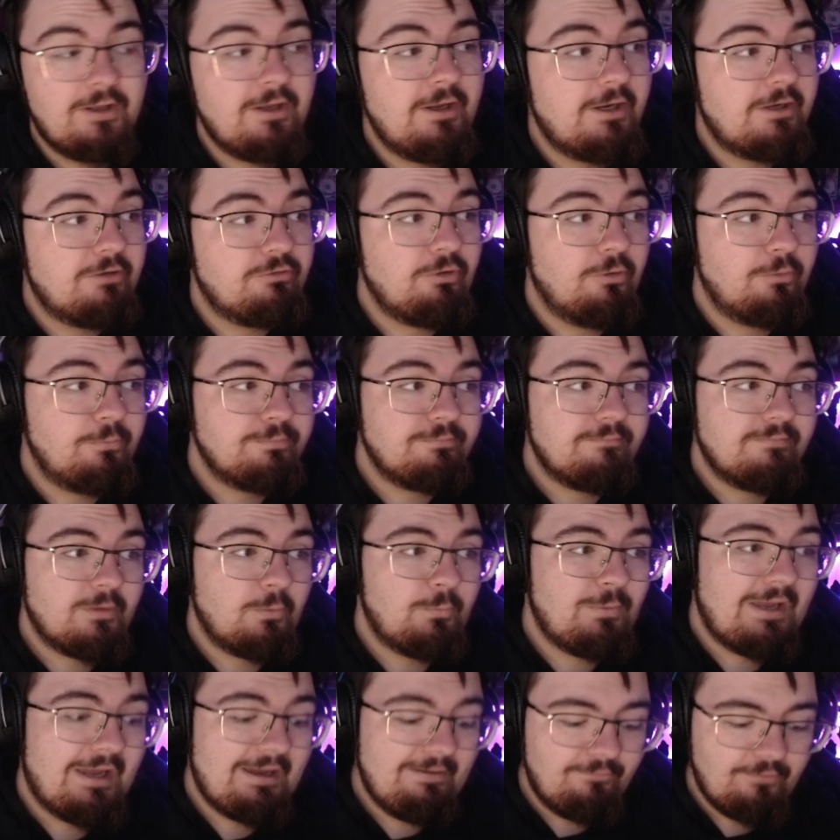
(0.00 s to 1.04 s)
So
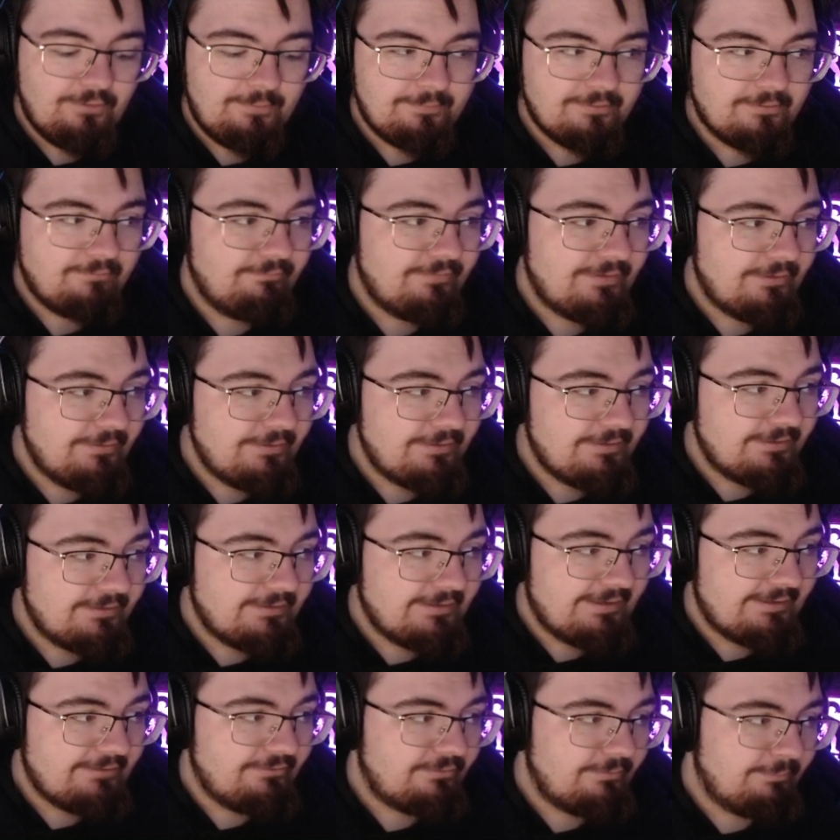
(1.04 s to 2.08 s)
we have our very
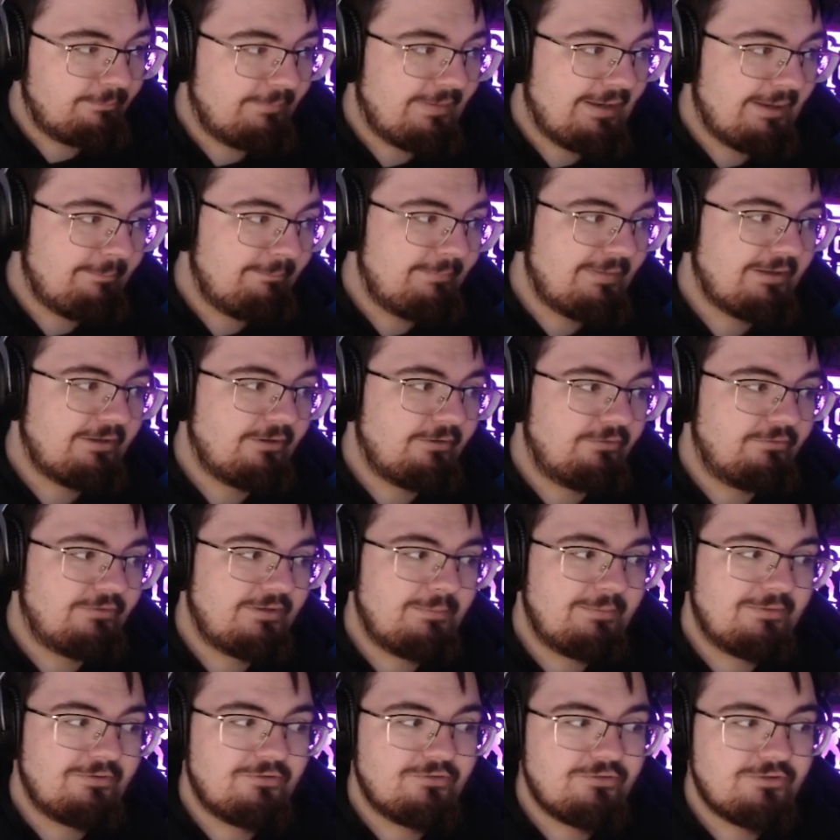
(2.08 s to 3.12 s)
nice map maker. His
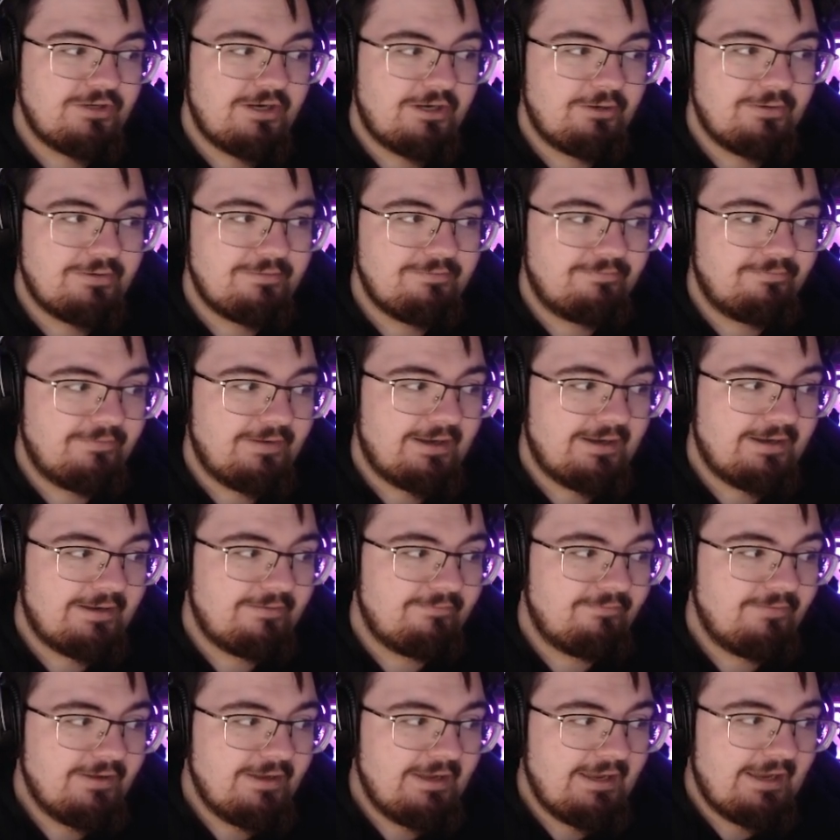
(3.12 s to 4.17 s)
name is
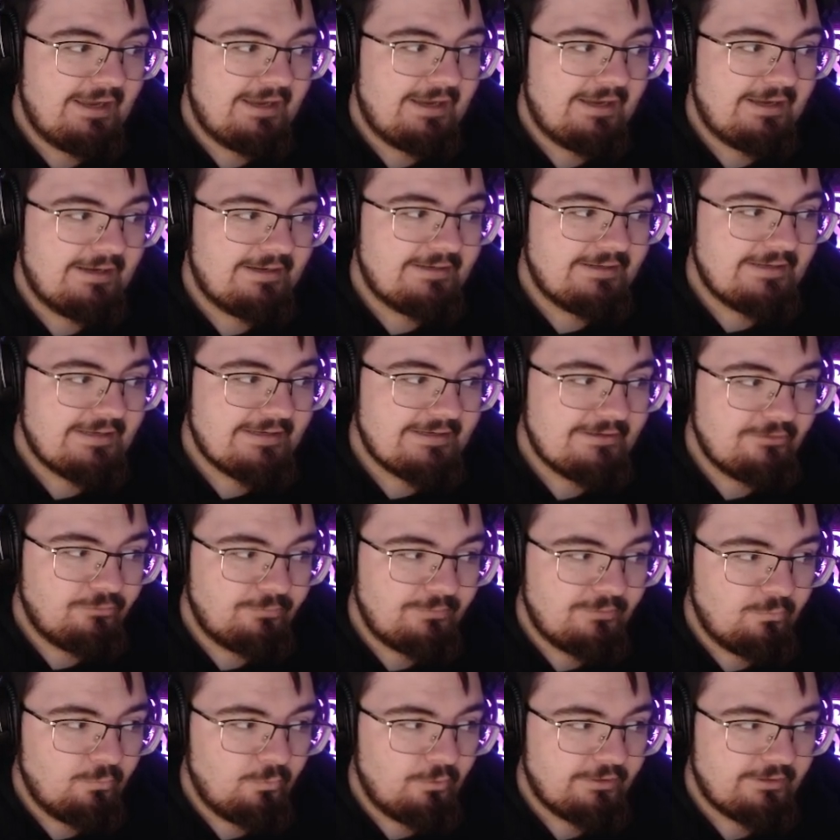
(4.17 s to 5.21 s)
Cherry5, and he's
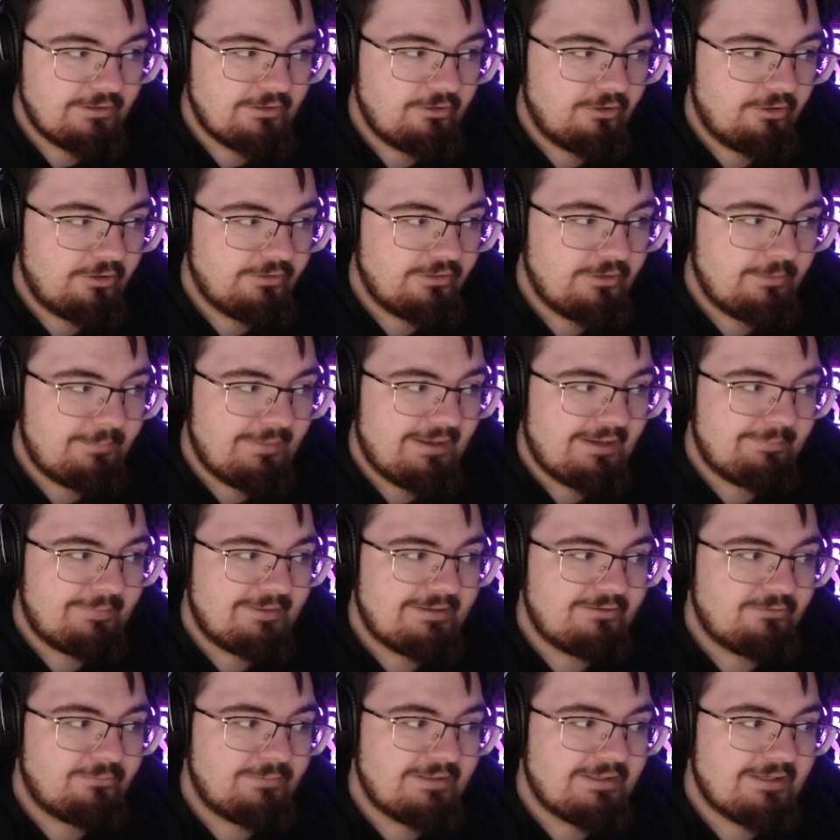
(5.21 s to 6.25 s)
been working on the map and
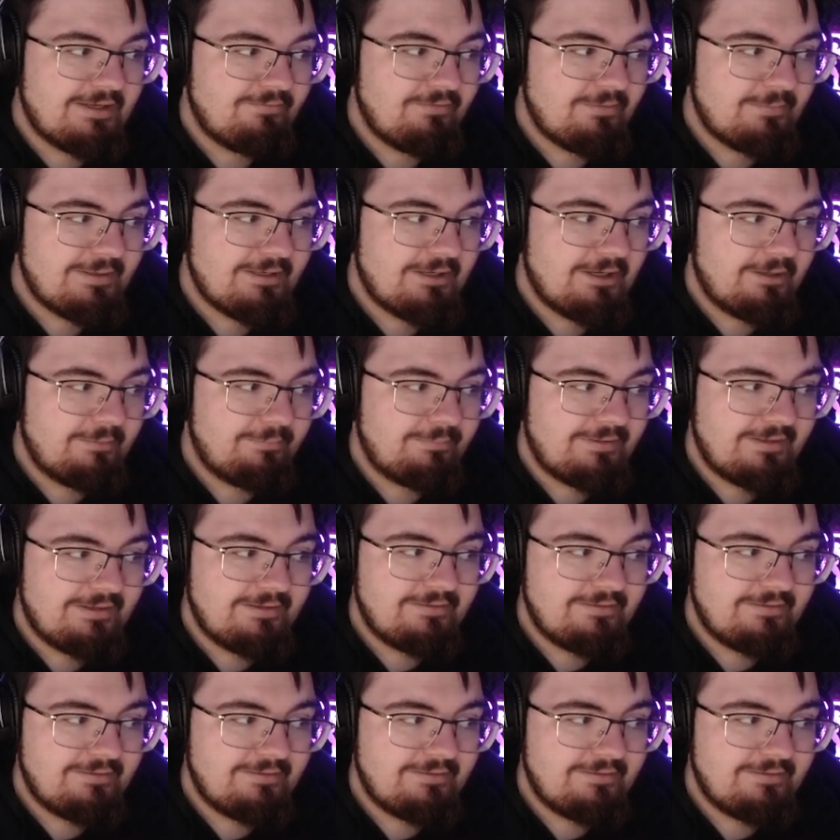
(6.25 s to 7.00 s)
he's been giving me updates